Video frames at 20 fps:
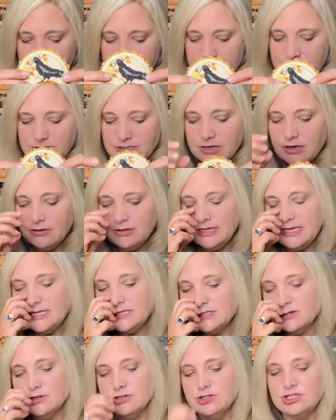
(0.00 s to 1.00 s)
So
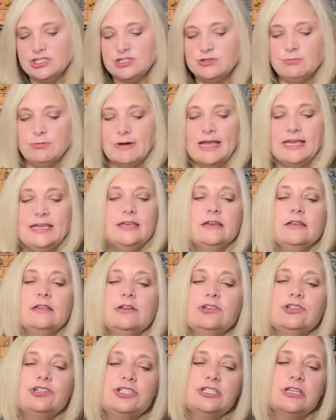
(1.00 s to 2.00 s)
these are just
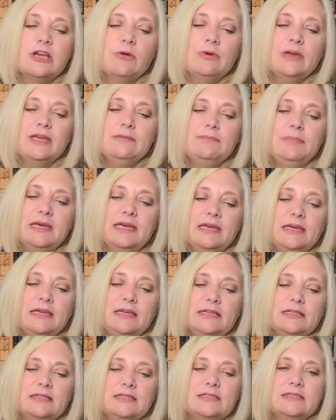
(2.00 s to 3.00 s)
regular sewing
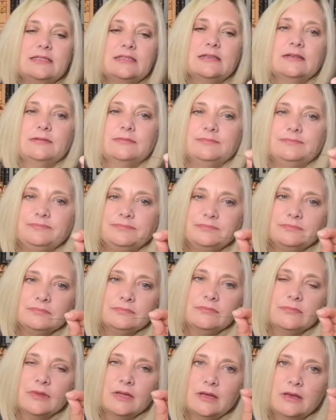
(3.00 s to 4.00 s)
pins
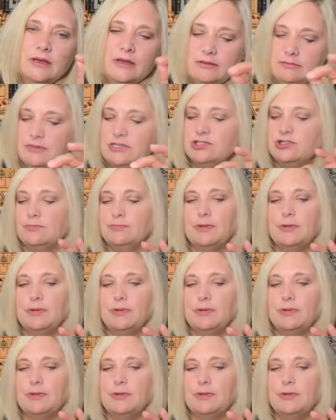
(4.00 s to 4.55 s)
these are